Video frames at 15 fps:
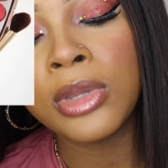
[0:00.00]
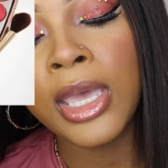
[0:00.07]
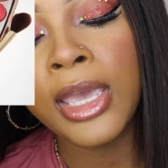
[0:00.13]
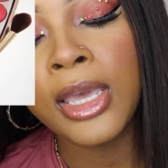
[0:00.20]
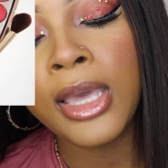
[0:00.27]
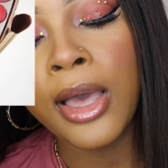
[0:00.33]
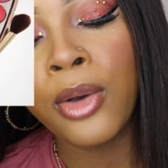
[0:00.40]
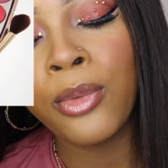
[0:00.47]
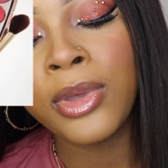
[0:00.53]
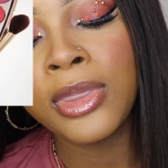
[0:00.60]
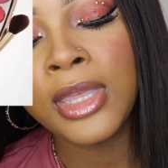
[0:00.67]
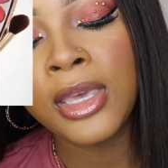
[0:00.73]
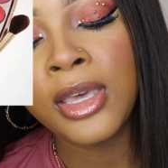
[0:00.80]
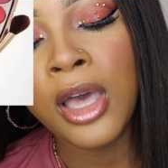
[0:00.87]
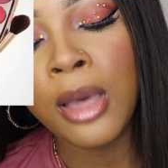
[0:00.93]
like how when
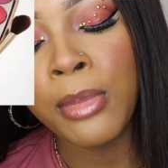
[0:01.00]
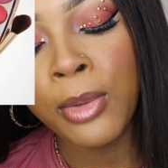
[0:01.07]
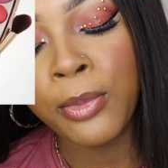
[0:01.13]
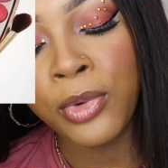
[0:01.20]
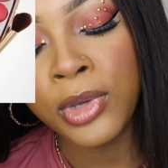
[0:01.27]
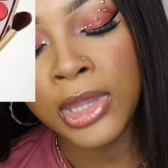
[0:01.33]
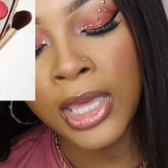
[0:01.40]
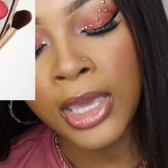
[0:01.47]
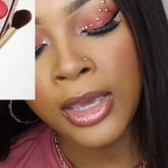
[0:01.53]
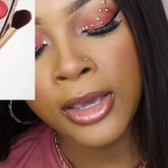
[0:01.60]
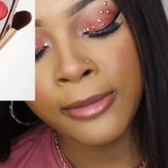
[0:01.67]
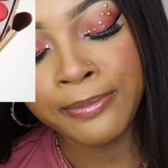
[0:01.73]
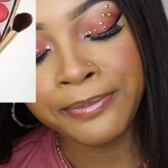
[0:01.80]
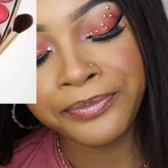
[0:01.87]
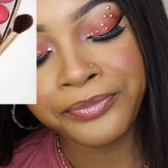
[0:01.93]
they come up with like
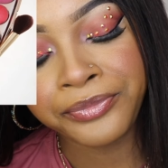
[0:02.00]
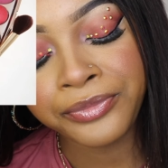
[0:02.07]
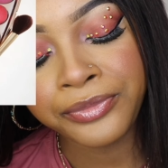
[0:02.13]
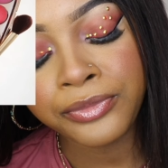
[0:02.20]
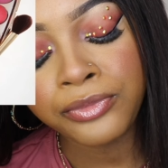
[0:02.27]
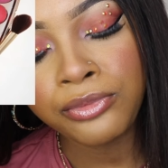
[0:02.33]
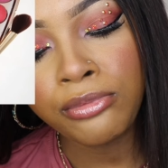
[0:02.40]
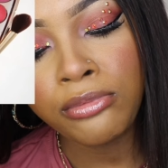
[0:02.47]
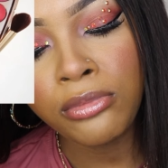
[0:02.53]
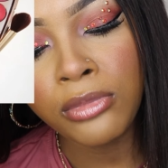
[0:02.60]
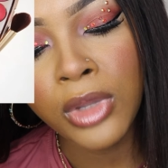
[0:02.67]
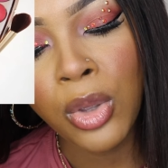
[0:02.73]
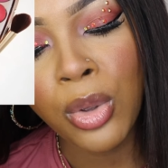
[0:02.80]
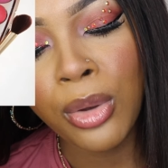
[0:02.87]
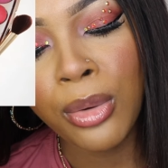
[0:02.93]

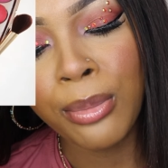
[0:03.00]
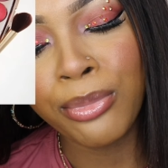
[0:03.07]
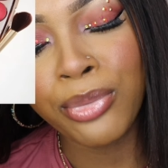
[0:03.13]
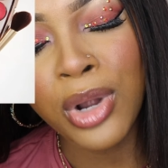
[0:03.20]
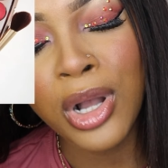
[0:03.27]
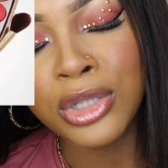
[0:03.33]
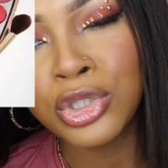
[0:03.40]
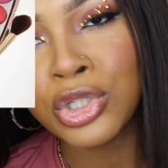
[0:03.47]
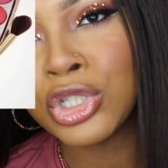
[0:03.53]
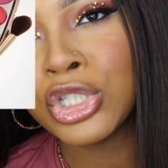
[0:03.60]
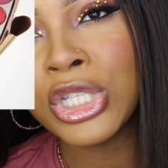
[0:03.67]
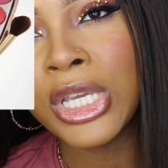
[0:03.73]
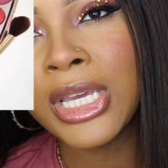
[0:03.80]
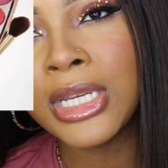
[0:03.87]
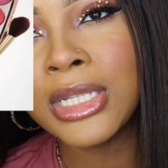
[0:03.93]
bronzer
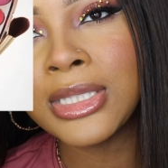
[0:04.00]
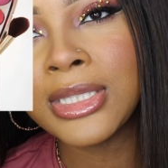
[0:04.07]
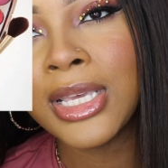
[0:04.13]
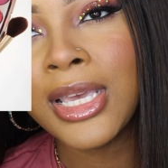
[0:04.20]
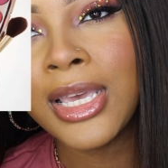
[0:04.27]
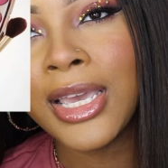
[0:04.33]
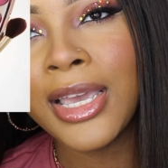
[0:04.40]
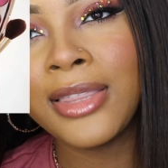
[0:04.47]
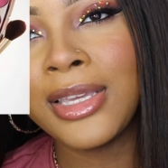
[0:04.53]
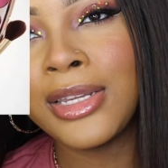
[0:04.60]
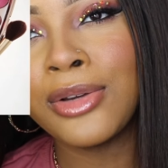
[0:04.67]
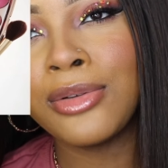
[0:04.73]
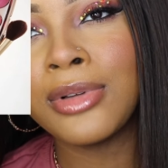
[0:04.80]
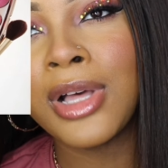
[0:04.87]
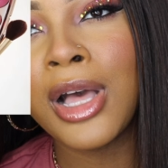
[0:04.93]
shades and they
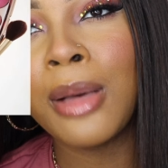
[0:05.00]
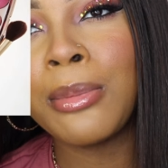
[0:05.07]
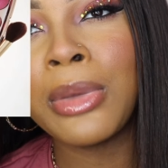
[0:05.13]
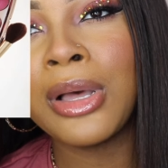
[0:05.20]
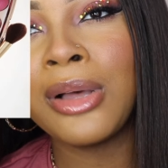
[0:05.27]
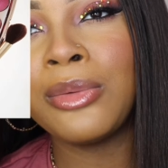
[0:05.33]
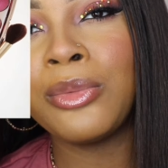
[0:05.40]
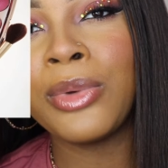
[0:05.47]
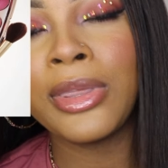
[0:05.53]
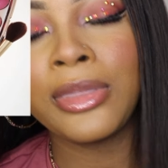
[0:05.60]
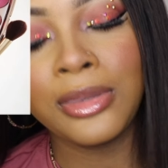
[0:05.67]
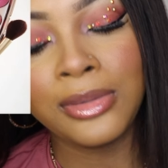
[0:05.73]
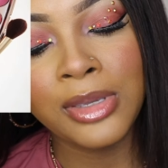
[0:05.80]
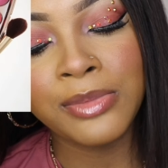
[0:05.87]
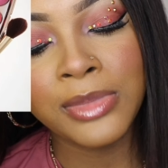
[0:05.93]
don't come up
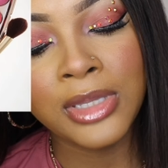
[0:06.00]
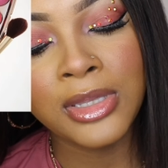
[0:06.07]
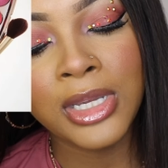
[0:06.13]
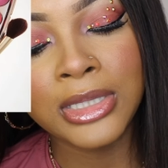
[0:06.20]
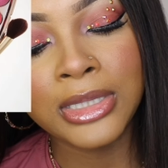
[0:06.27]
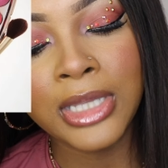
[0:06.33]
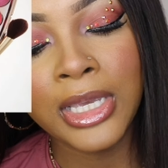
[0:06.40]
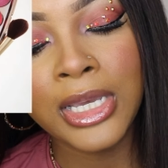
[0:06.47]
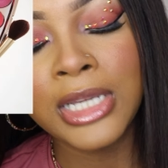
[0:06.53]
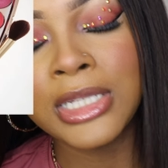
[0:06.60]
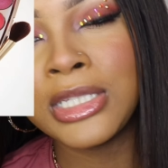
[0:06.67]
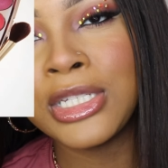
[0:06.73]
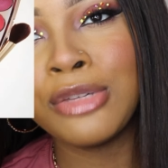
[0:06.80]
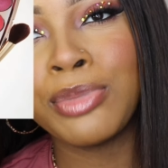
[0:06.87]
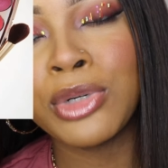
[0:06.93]
with something that's like a
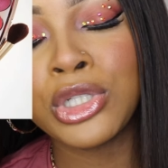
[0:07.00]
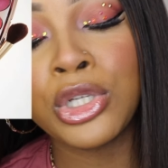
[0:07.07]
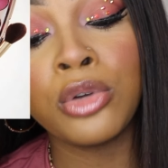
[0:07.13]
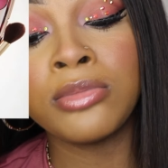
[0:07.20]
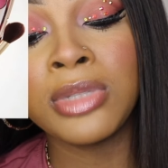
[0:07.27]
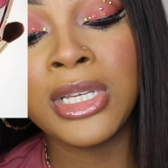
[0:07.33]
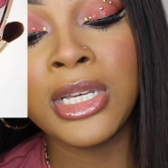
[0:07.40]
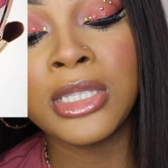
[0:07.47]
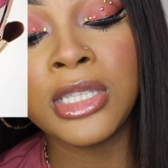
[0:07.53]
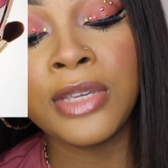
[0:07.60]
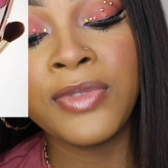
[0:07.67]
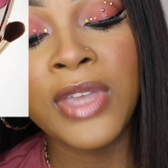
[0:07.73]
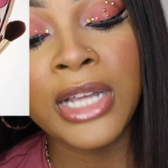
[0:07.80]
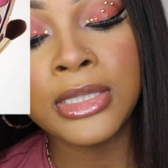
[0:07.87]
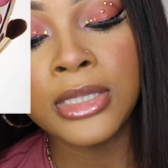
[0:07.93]
deeper tone, because
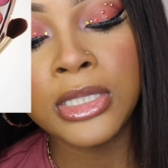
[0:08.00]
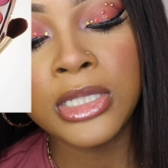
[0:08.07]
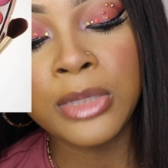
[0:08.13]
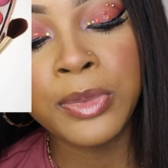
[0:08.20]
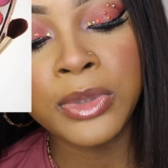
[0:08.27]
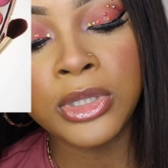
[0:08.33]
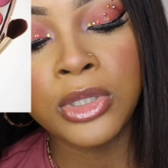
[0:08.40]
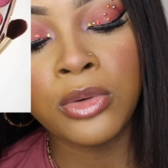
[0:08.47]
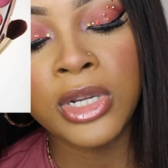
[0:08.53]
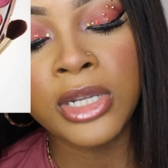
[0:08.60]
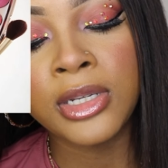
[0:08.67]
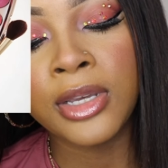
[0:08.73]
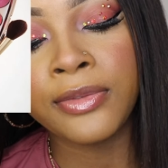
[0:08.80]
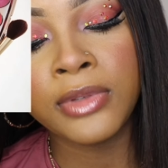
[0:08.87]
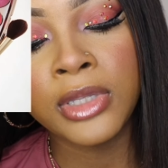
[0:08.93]
if that's the deepest tone, I
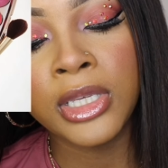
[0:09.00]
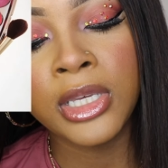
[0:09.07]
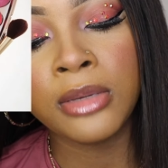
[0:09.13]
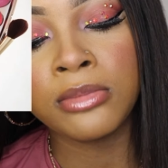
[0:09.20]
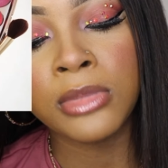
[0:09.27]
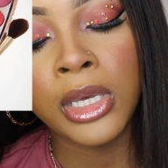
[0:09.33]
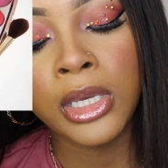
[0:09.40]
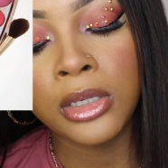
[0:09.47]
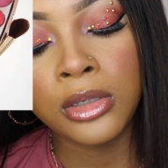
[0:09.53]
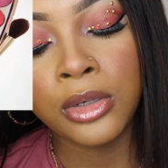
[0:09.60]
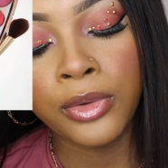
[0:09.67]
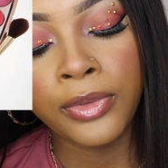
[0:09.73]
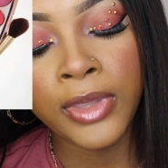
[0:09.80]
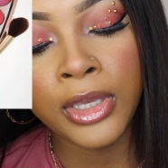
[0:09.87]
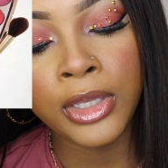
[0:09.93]
definitely am like,
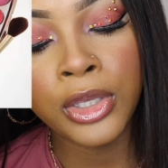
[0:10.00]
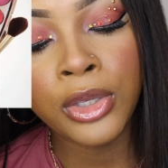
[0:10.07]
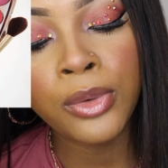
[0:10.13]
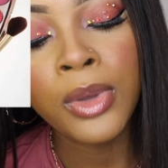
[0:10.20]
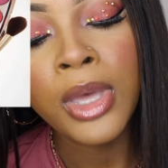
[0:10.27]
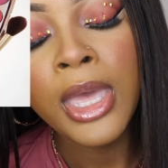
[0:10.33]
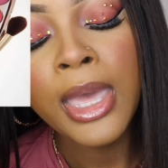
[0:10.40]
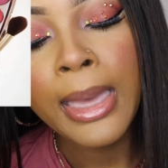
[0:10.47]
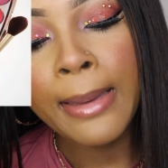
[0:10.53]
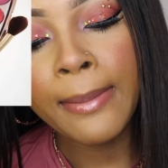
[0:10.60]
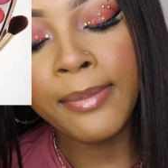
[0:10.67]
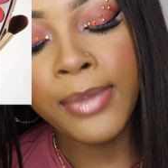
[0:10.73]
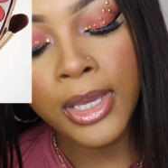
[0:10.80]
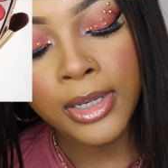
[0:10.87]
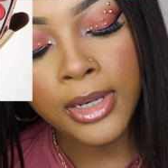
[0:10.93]
no thank you.
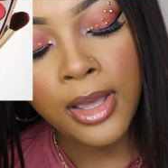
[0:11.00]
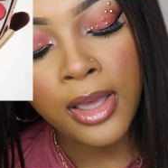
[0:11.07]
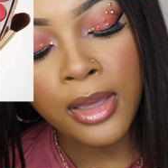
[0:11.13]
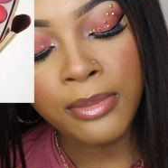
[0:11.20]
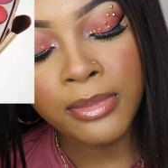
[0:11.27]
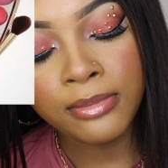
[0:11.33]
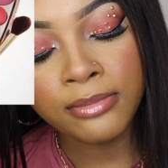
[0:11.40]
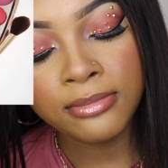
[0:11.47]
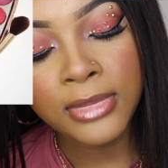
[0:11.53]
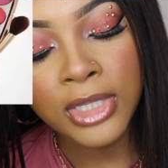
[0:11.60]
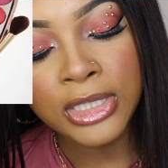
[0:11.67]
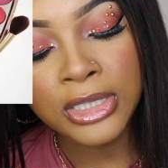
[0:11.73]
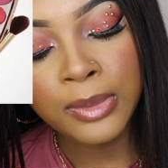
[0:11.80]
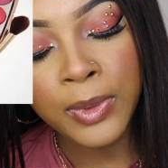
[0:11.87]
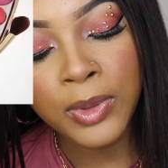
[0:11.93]
But
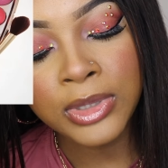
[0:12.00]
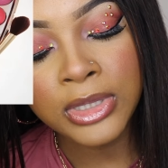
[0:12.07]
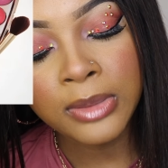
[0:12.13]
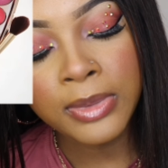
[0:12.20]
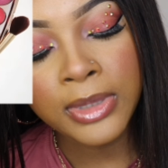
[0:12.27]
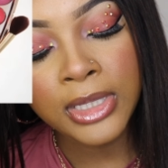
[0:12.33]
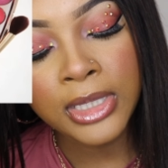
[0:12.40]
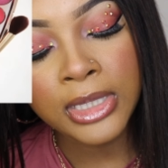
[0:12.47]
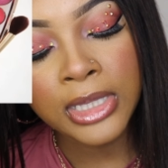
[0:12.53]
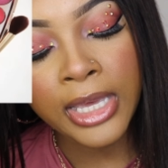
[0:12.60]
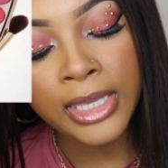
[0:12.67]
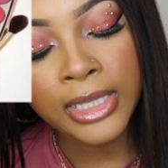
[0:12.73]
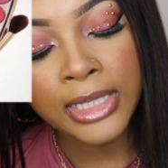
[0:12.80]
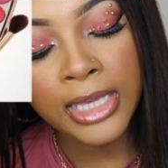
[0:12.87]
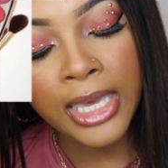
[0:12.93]
it's supposed to be
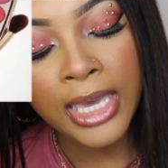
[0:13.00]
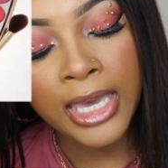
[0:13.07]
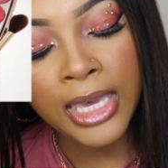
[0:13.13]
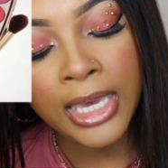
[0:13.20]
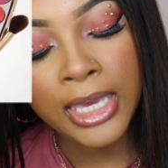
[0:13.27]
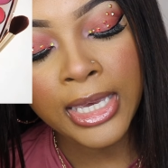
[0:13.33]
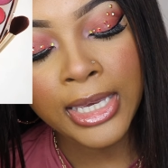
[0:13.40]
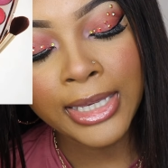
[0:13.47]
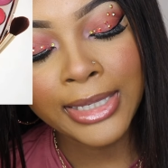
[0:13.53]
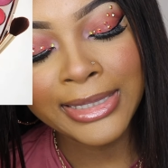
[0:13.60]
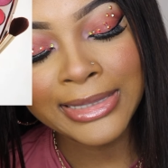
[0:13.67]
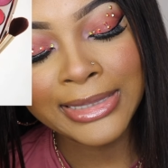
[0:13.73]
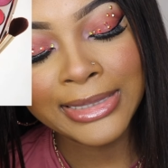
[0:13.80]
like a,